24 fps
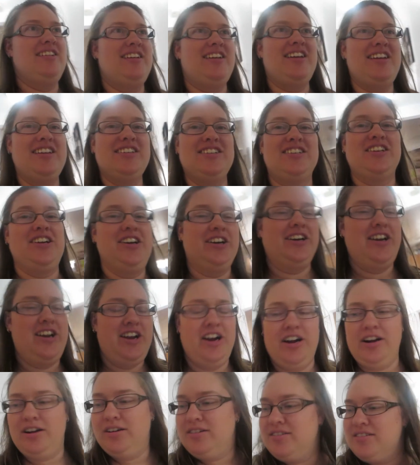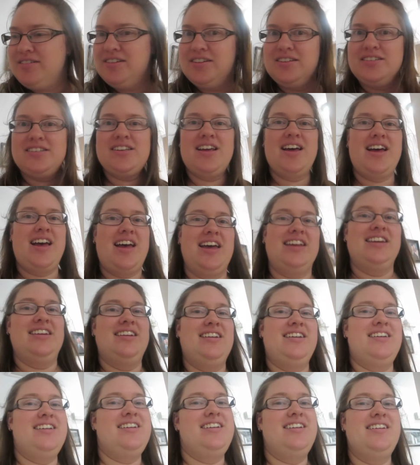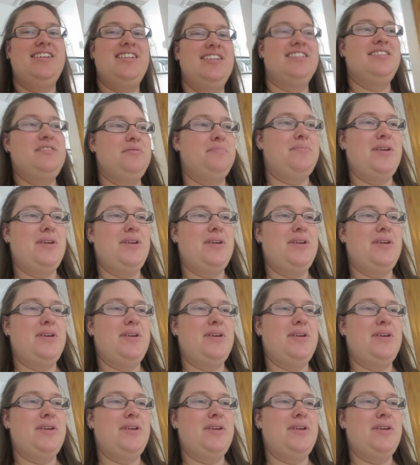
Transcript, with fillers: interior design and